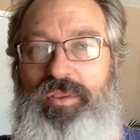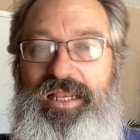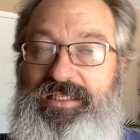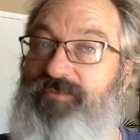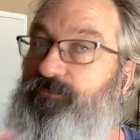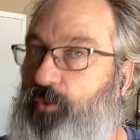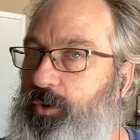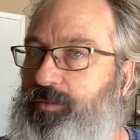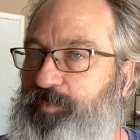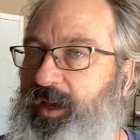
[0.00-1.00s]
That's the
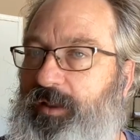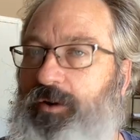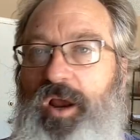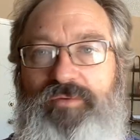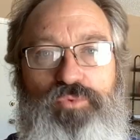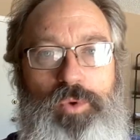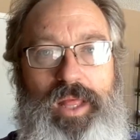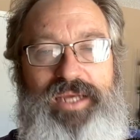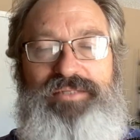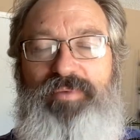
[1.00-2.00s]
fourth pillar of the
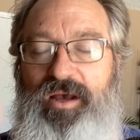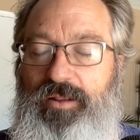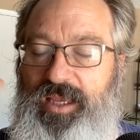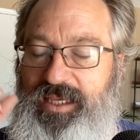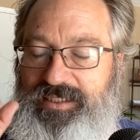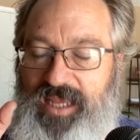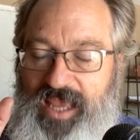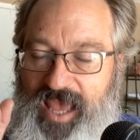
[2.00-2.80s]
relaxed male is